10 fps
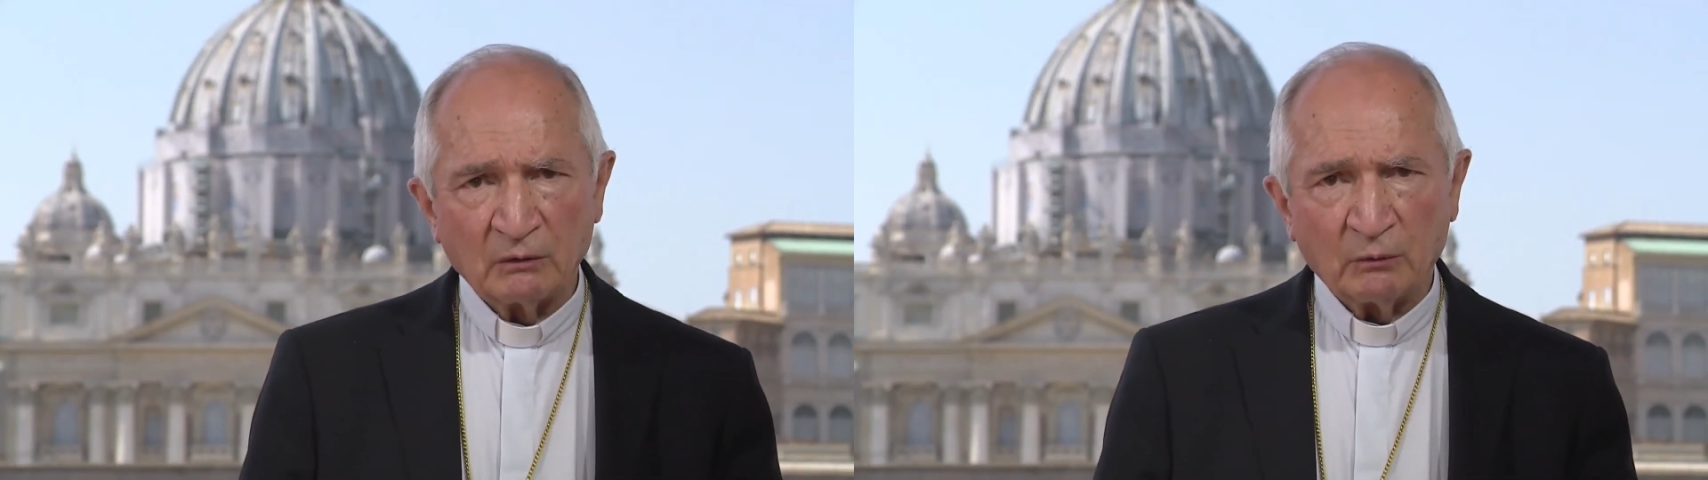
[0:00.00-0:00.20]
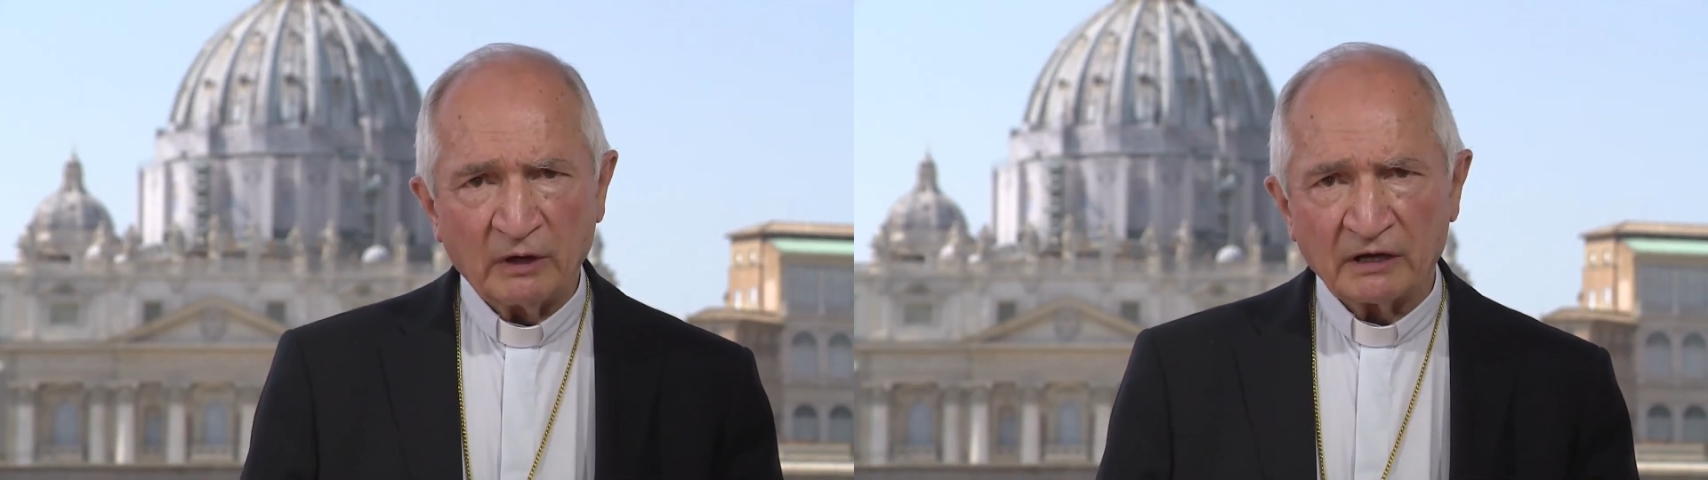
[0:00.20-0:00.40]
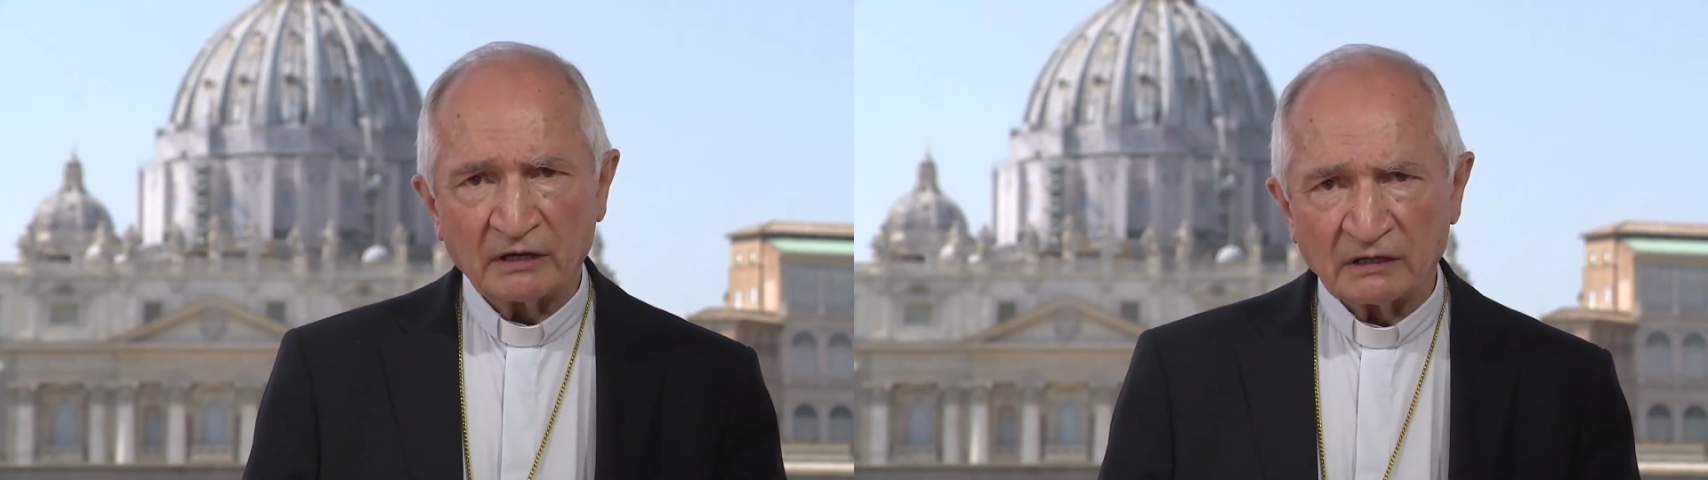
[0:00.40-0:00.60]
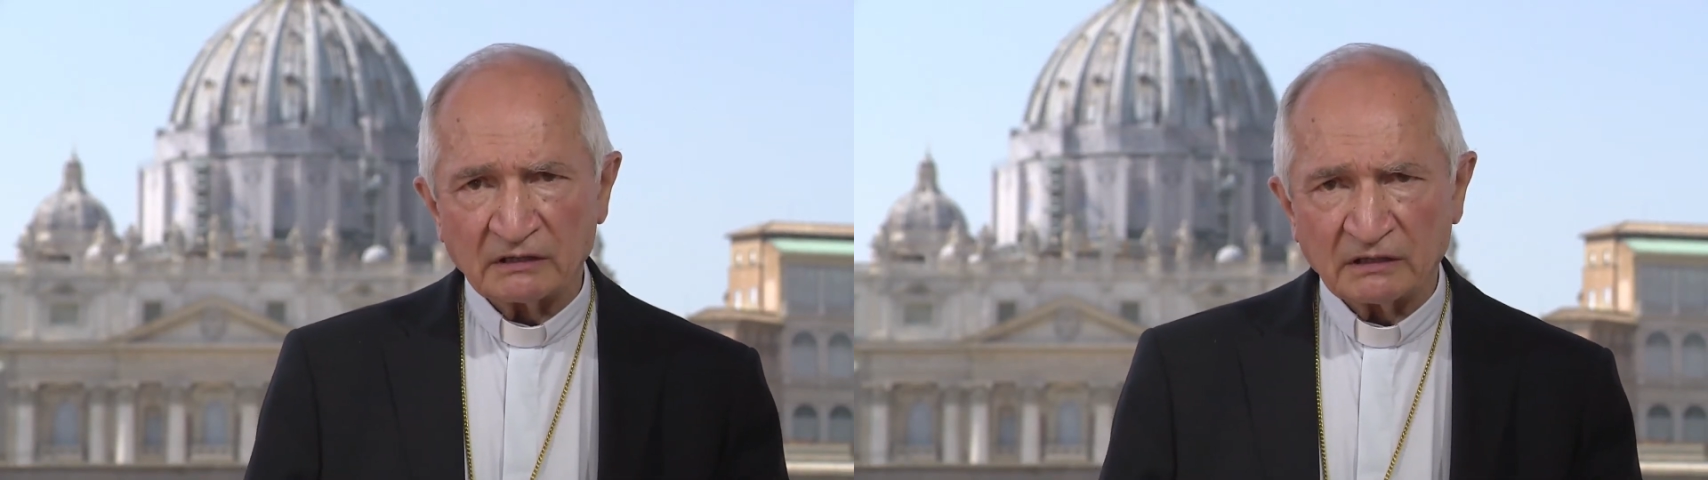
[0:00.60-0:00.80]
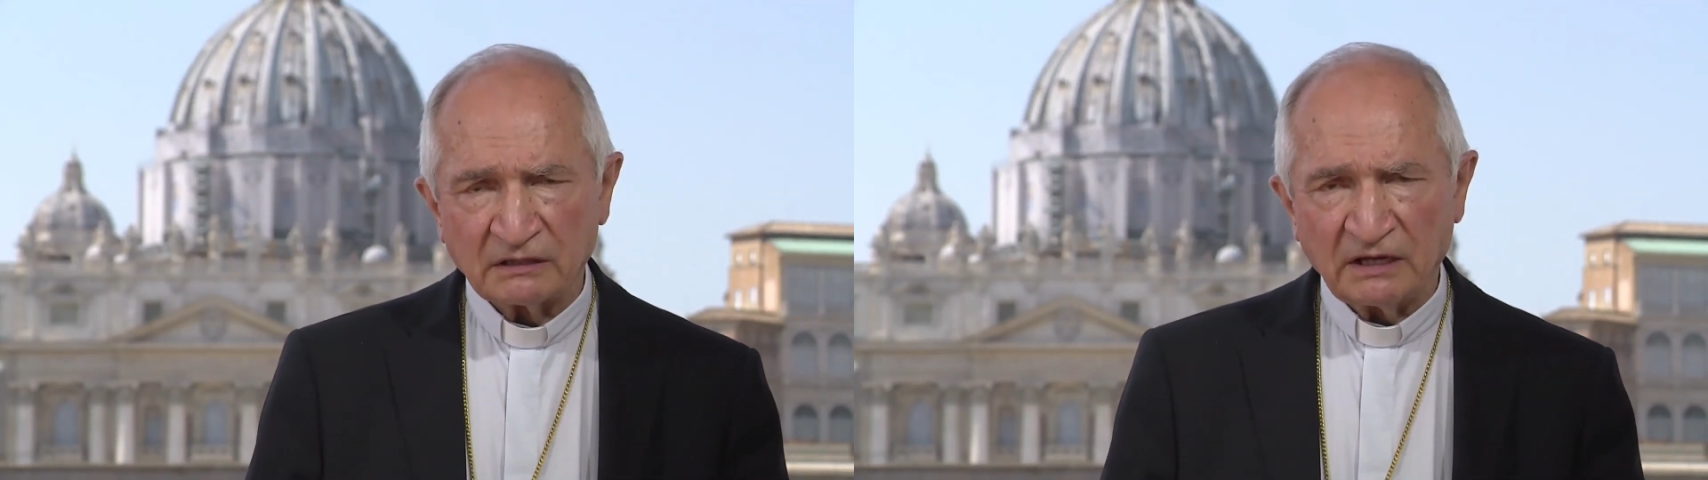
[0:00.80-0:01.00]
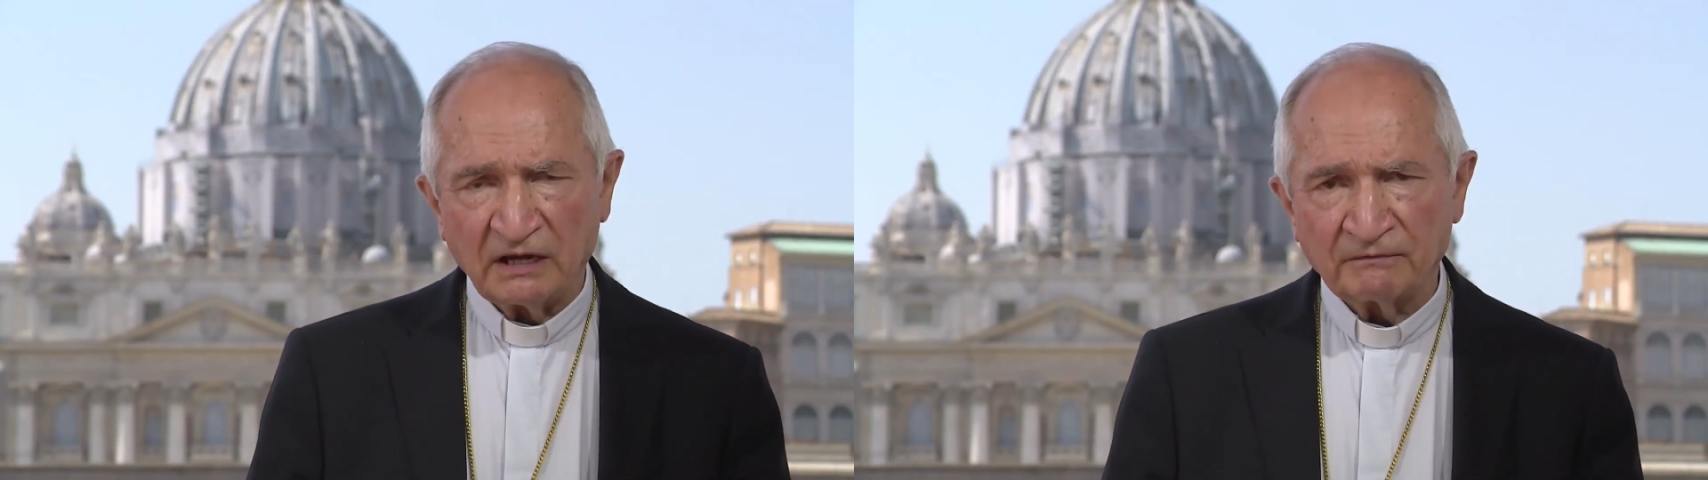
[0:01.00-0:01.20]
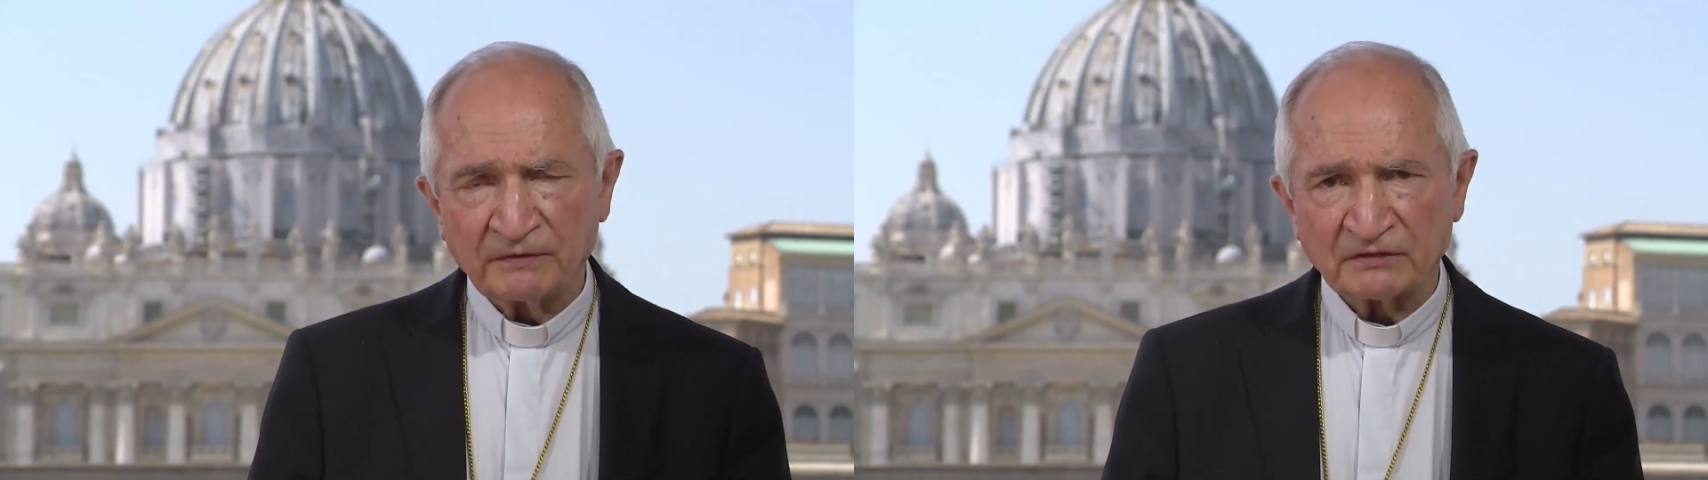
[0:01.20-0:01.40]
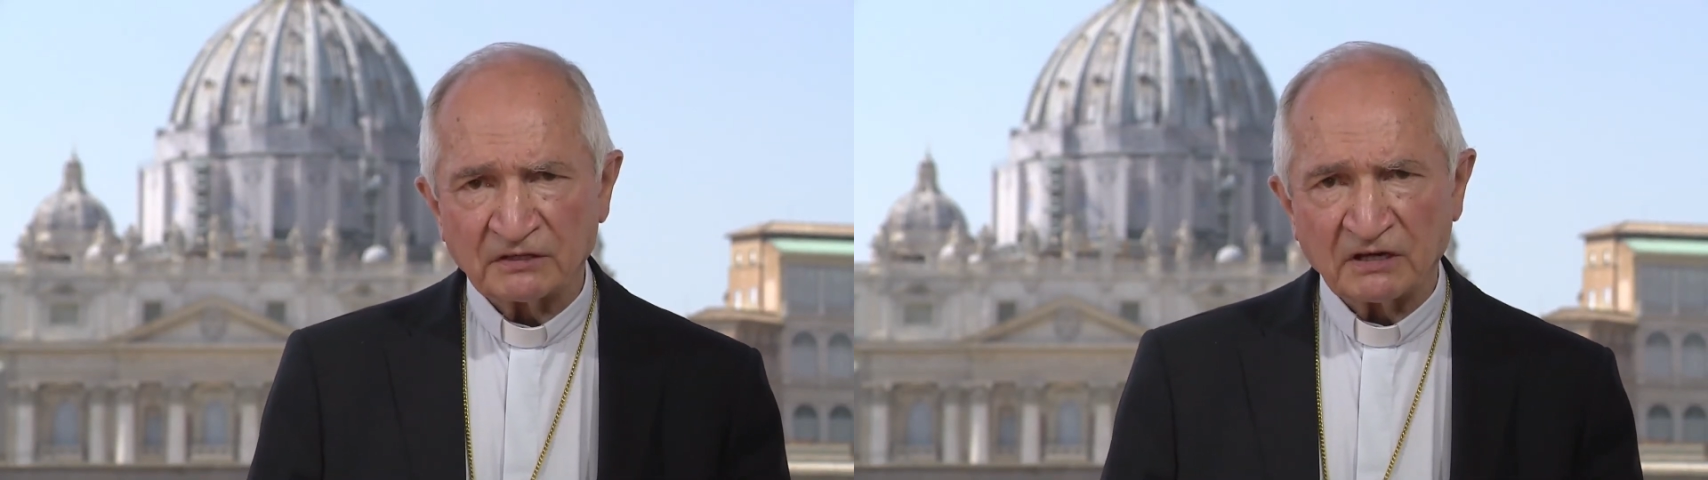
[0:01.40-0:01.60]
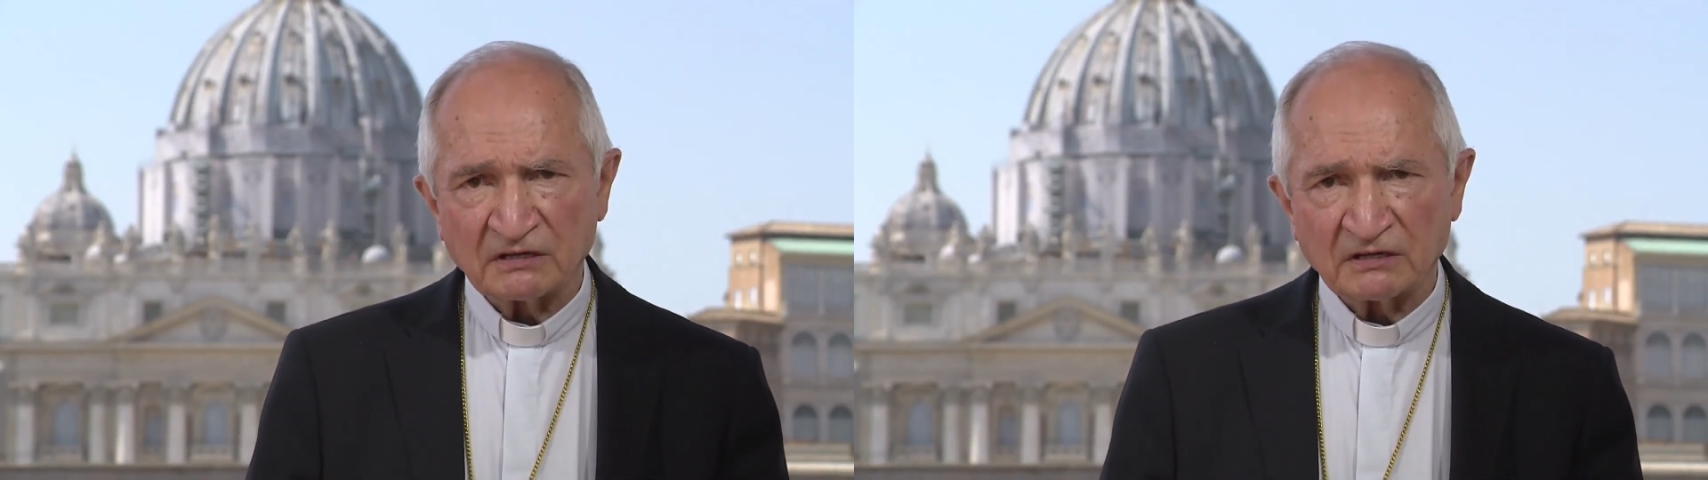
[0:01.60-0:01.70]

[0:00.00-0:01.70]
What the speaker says: where the emphasis